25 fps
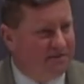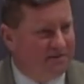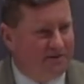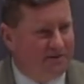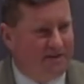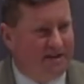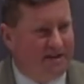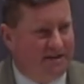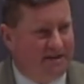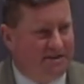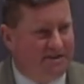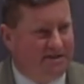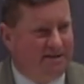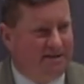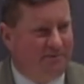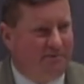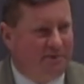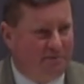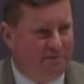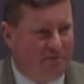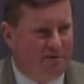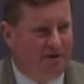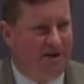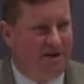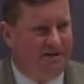If you can't sleep,
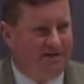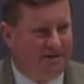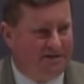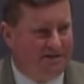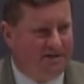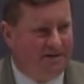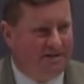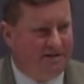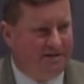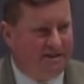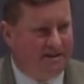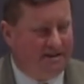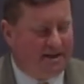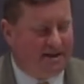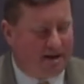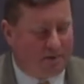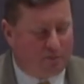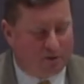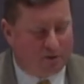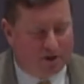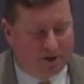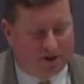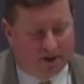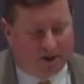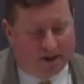you're put on the CT
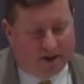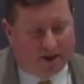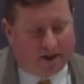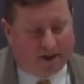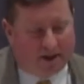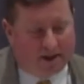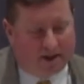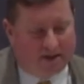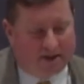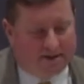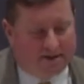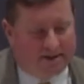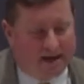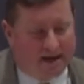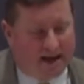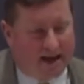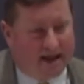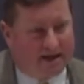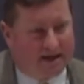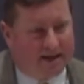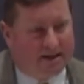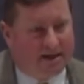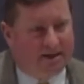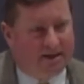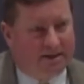network, is
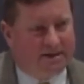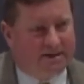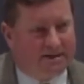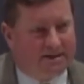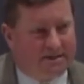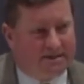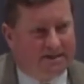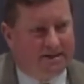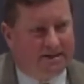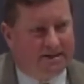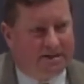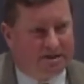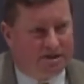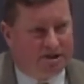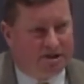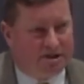that since